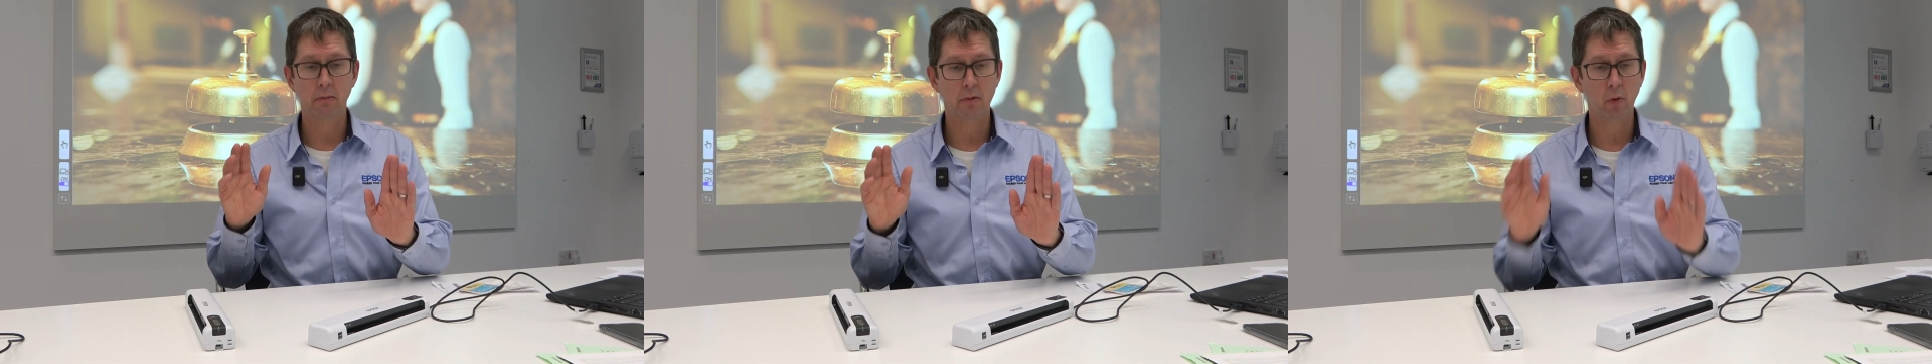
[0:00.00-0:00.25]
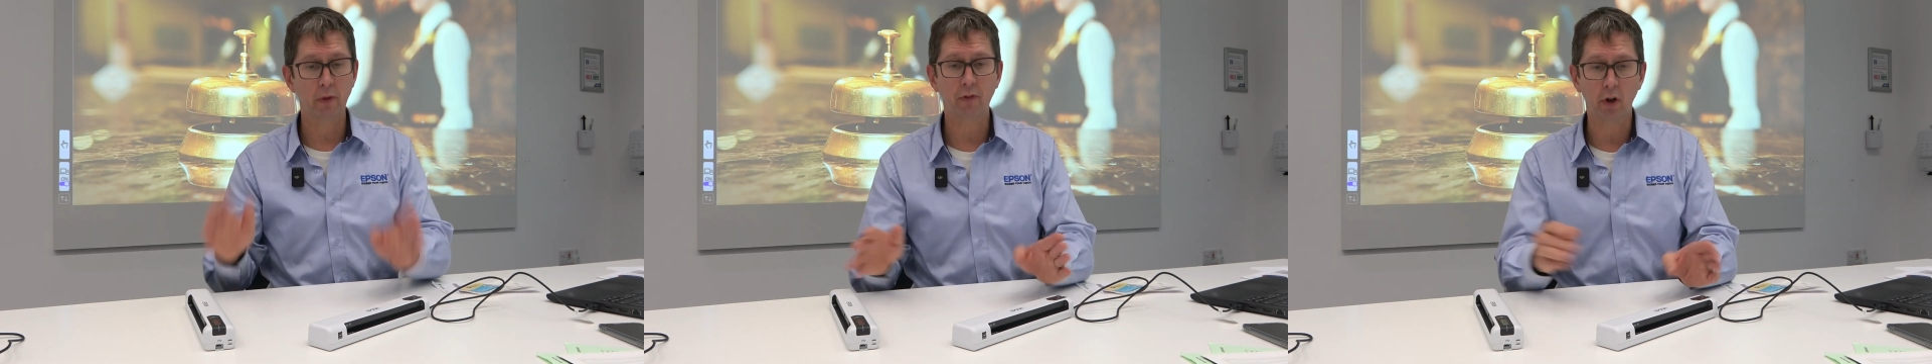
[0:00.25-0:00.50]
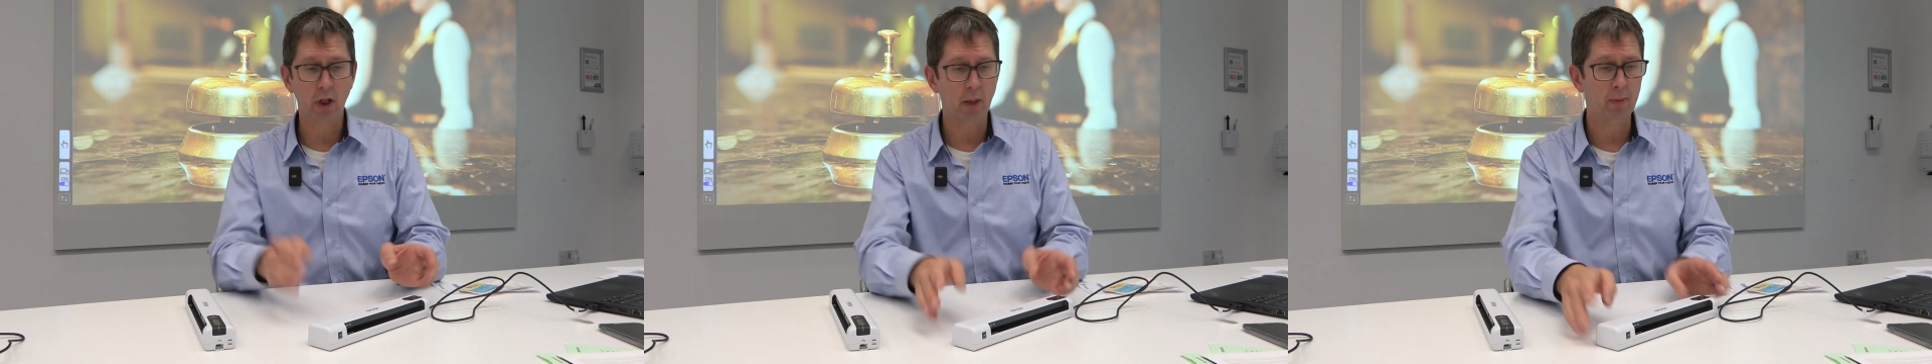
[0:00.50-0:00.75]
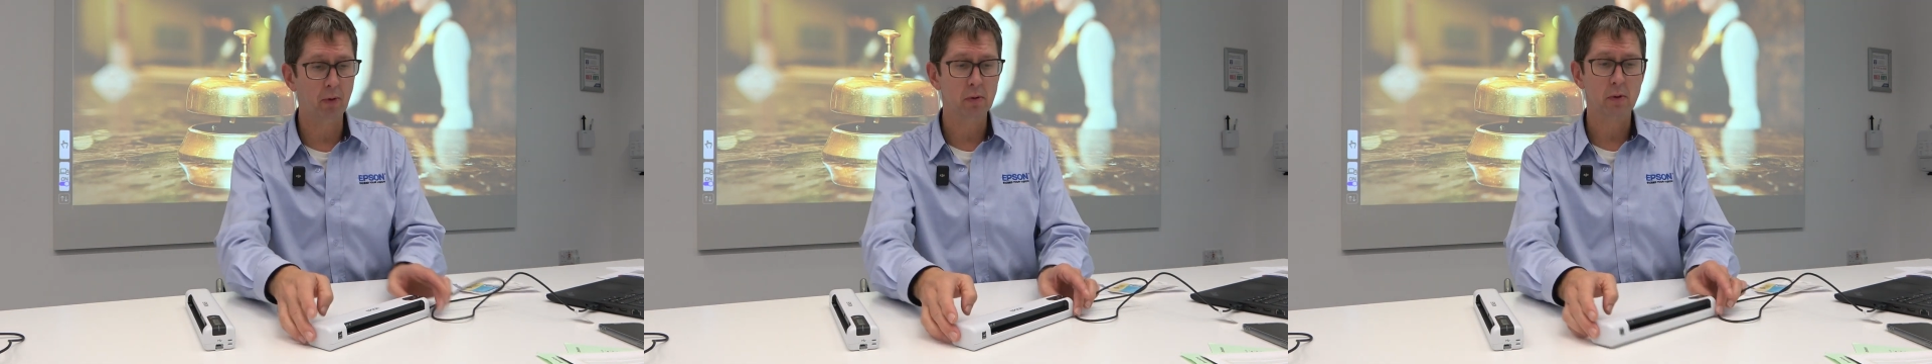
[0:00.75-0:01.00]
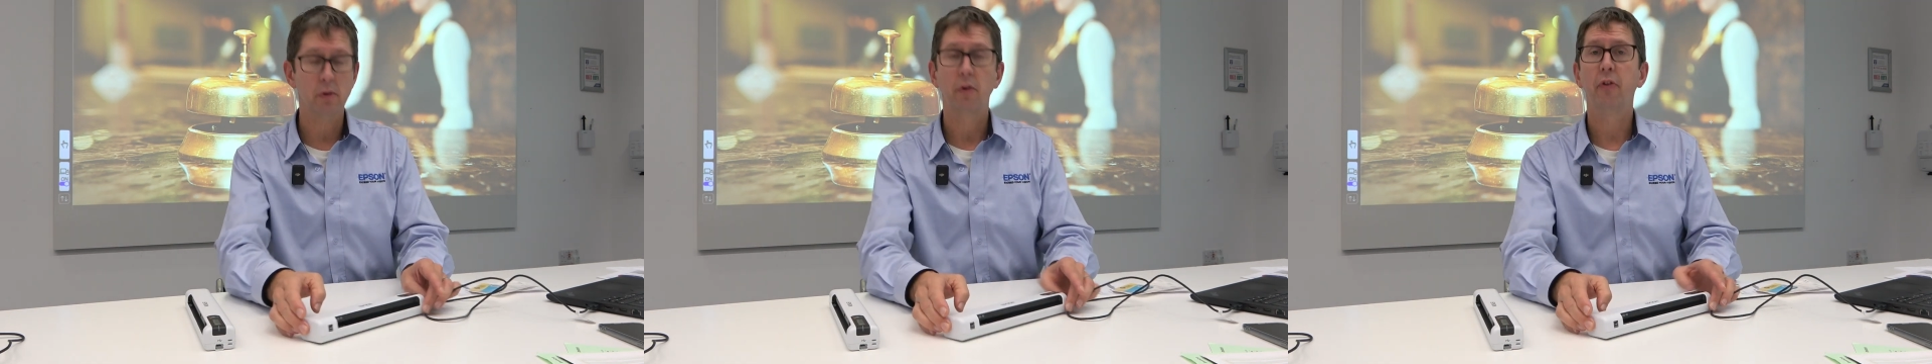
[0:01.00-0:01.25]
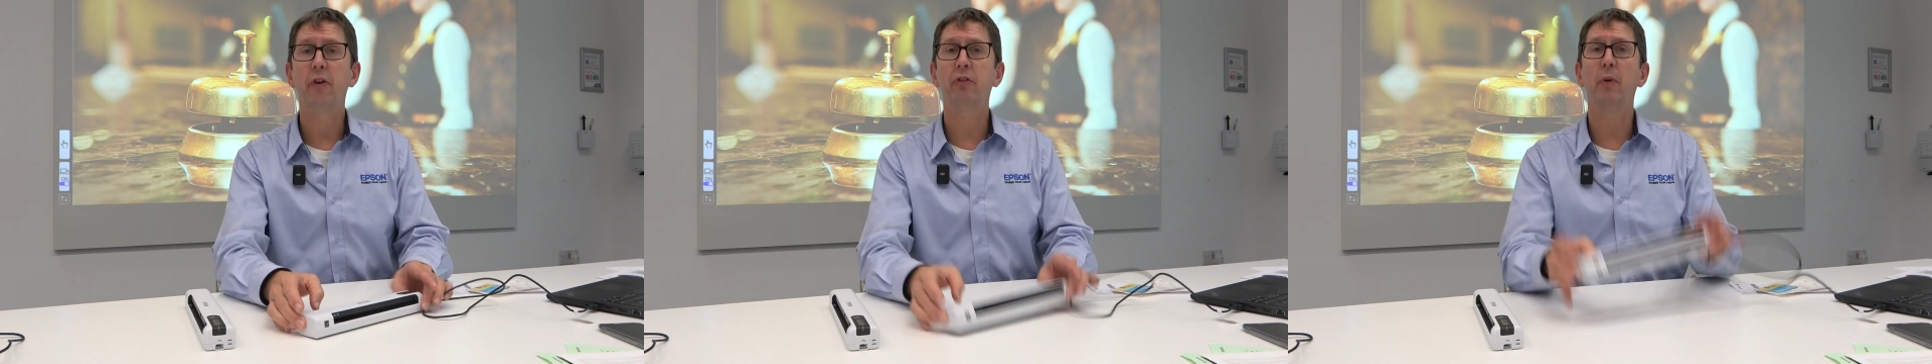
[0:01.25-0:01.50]
We've got a couple.
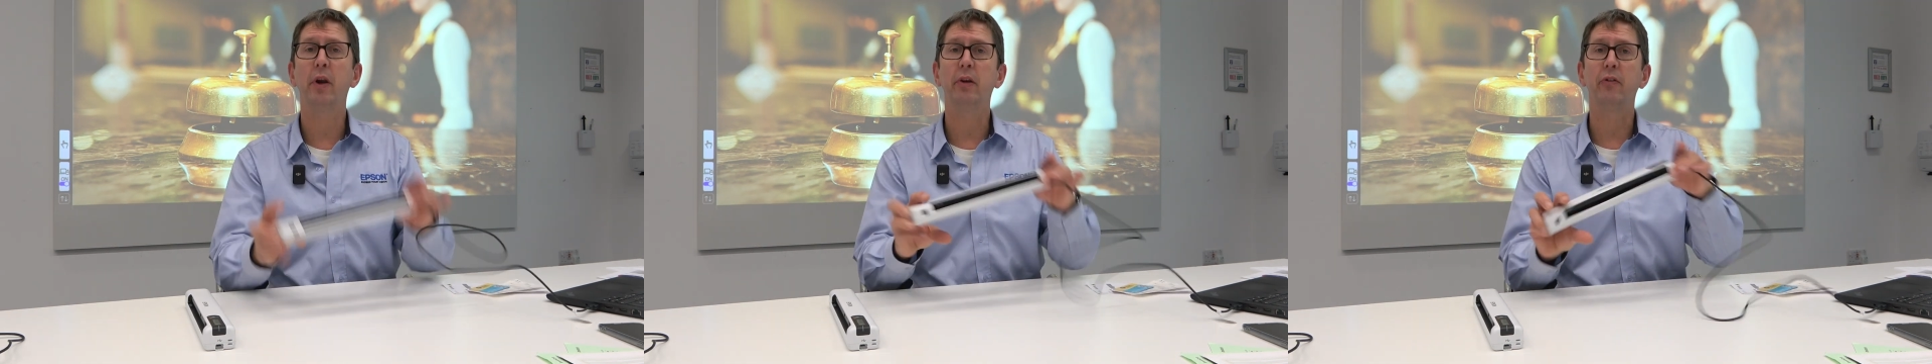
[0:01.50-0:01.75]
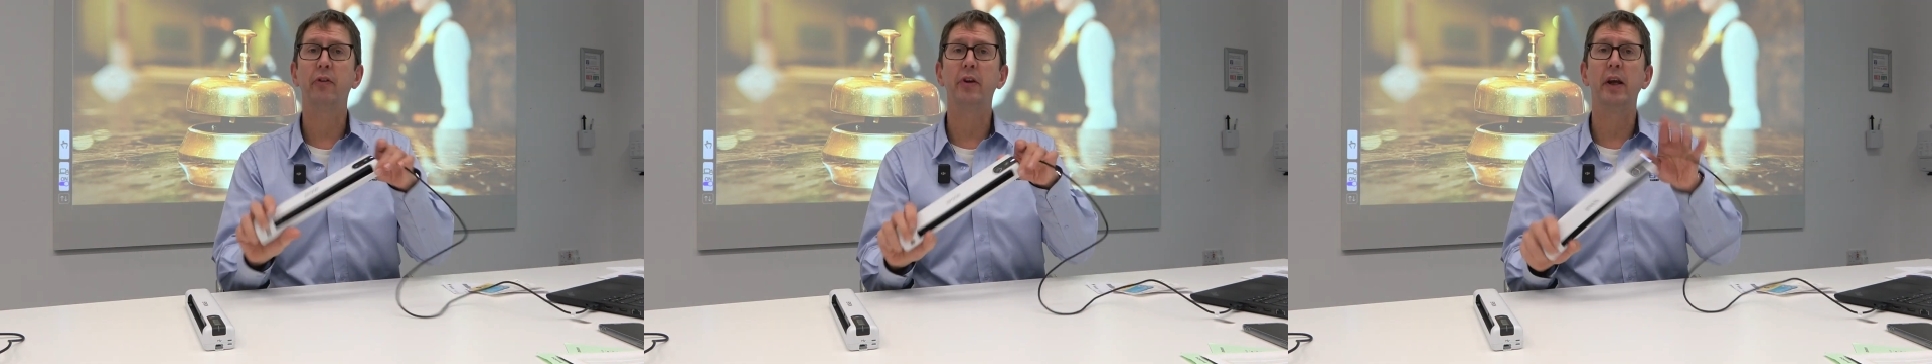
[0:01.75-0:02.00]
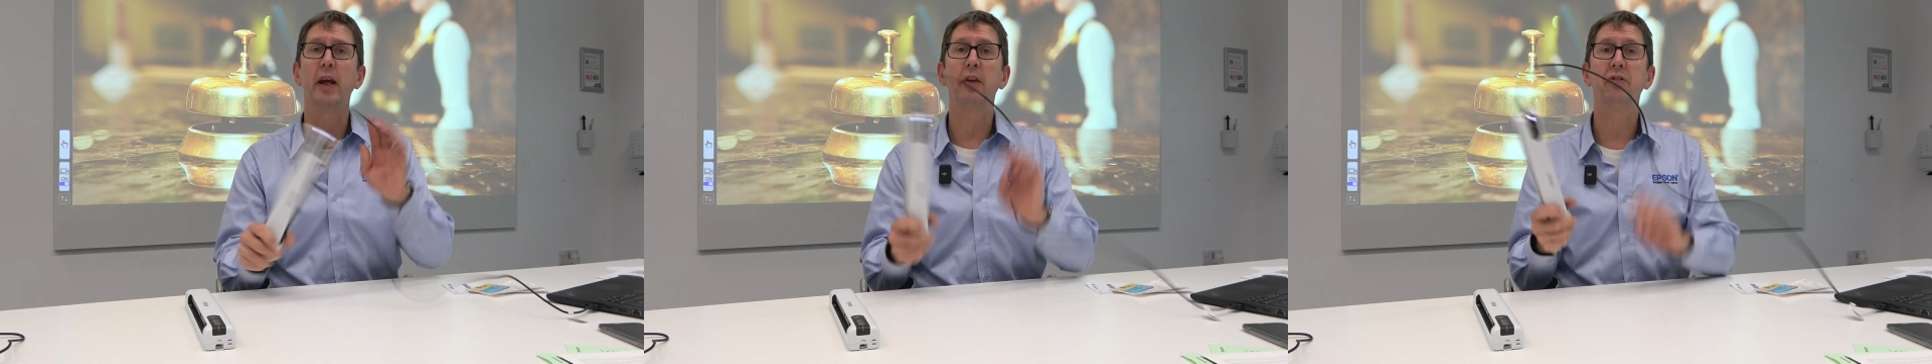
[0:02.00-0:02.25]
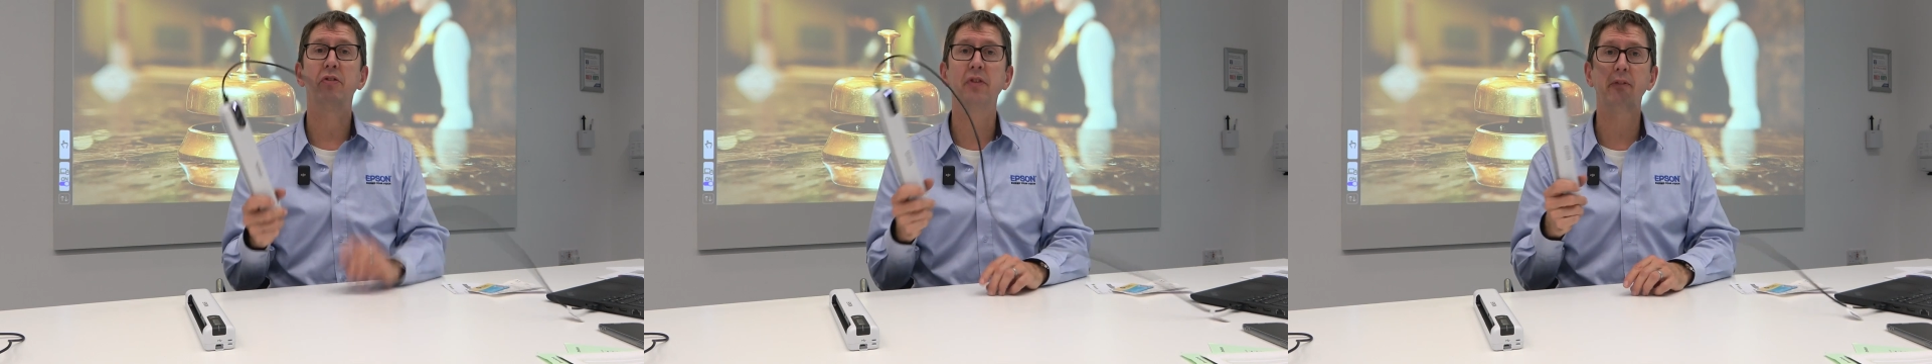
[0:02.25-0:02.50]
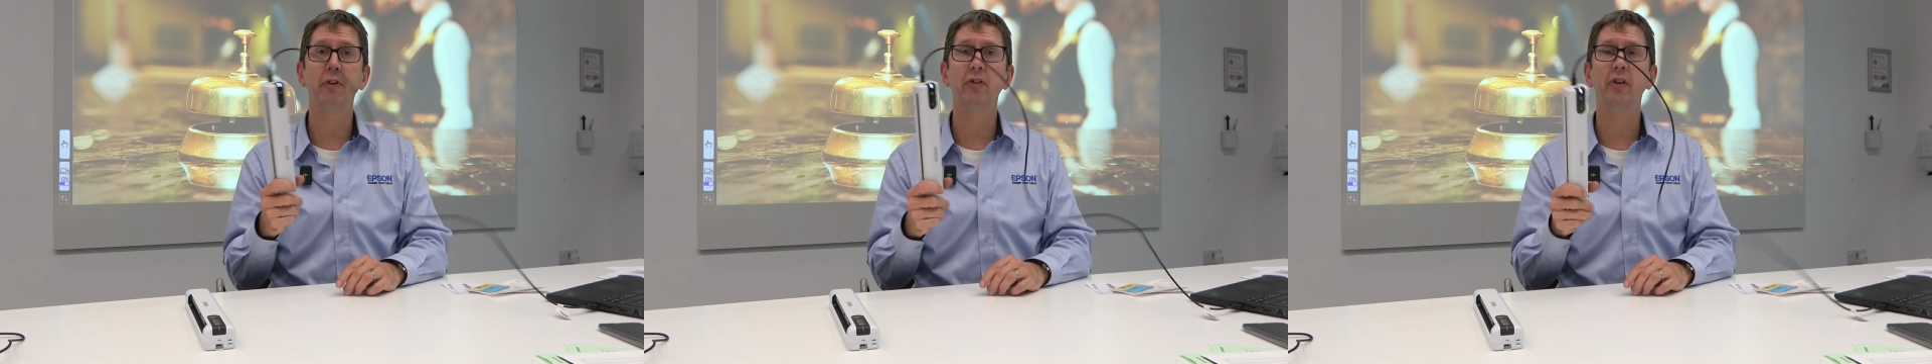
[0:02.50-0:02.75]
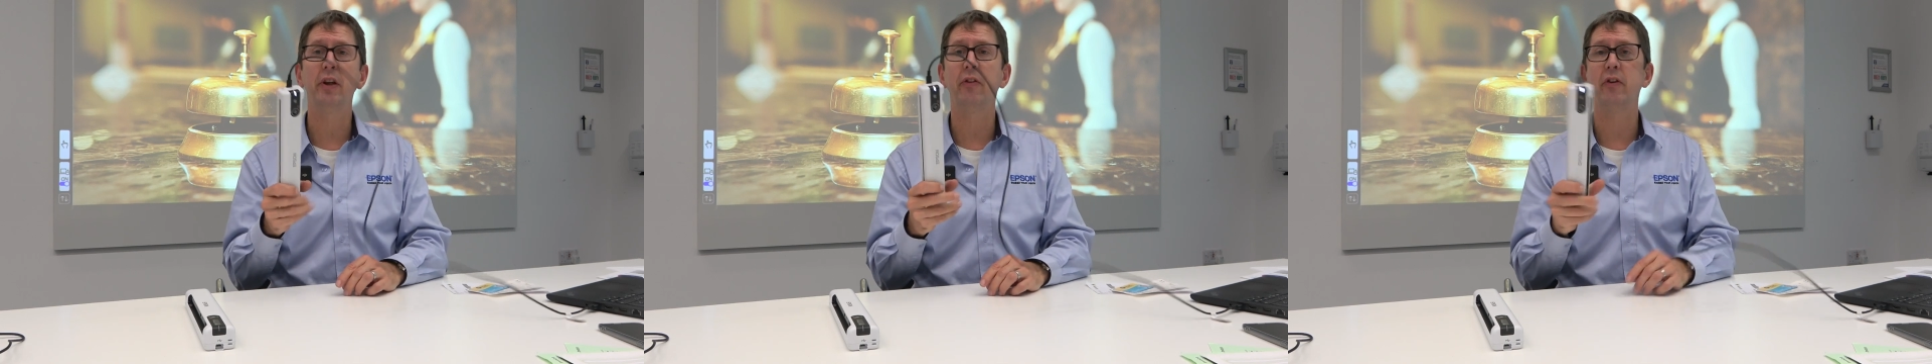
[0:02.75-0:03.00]
This one is the DS-70.